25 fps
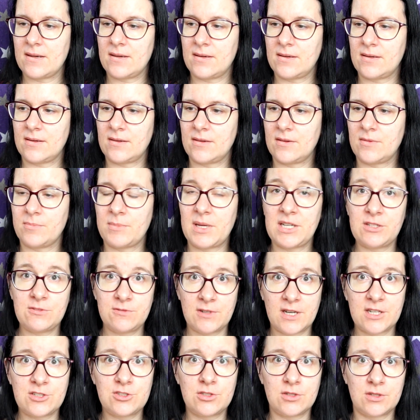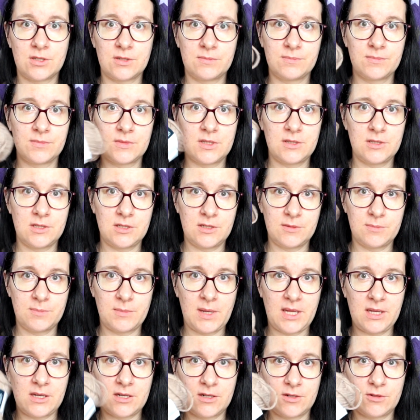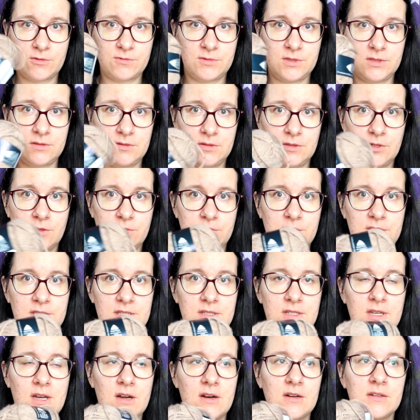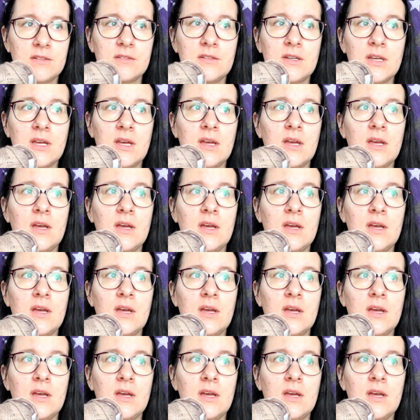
manufacturer, the maker of this yarn,